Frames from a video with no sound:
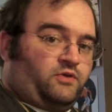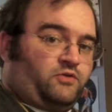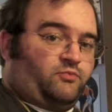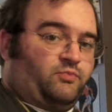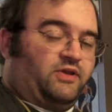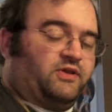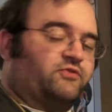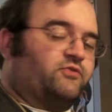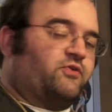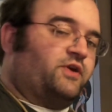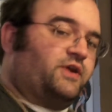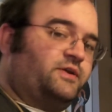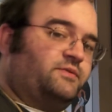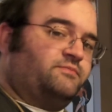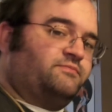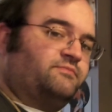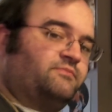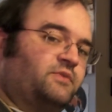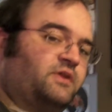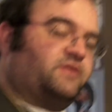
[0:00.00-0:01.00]
split
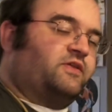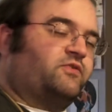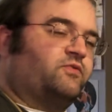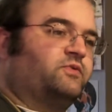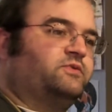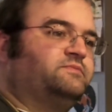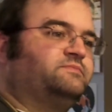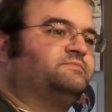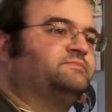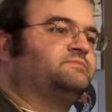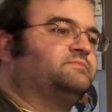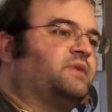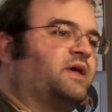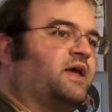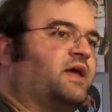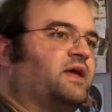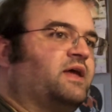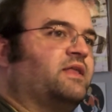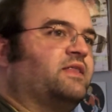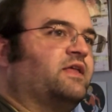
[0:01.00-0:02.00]
screen in this one,
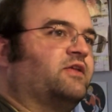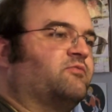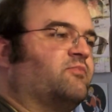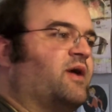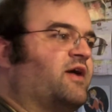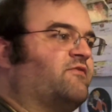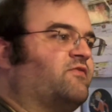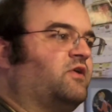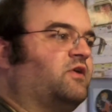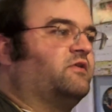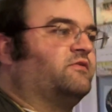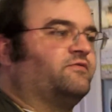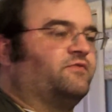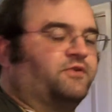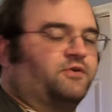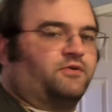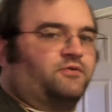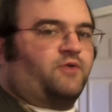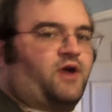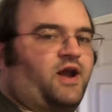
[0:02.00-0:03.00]
and that's my fault
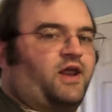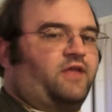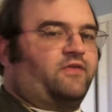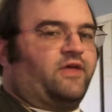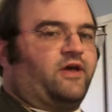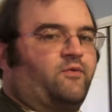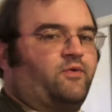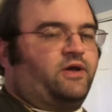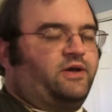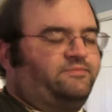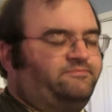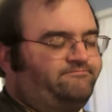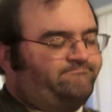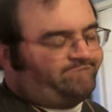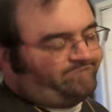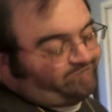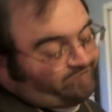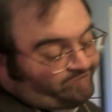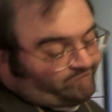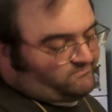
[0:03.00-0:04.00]
for writing it that way.
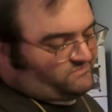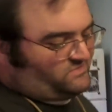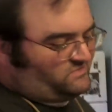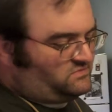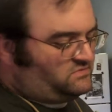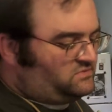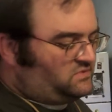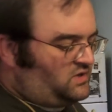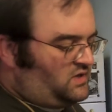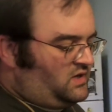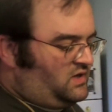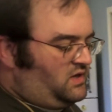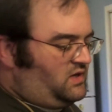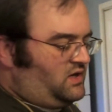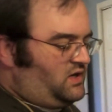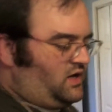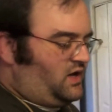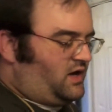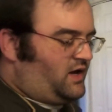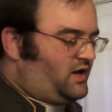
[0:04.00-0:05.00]

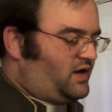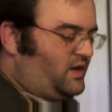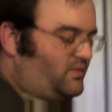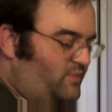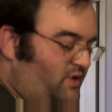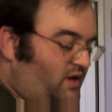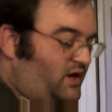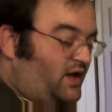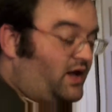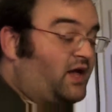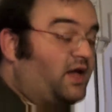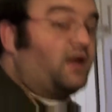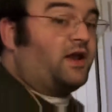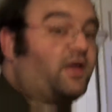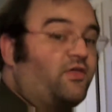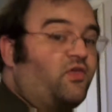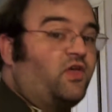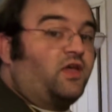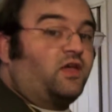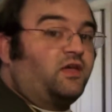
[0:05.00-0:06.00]
But
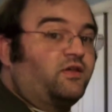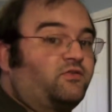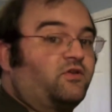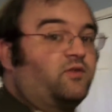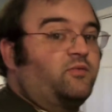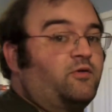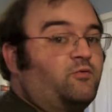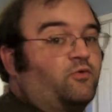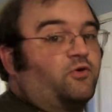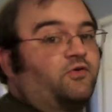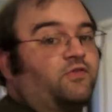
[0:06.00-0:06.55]
again, I think it's gonna be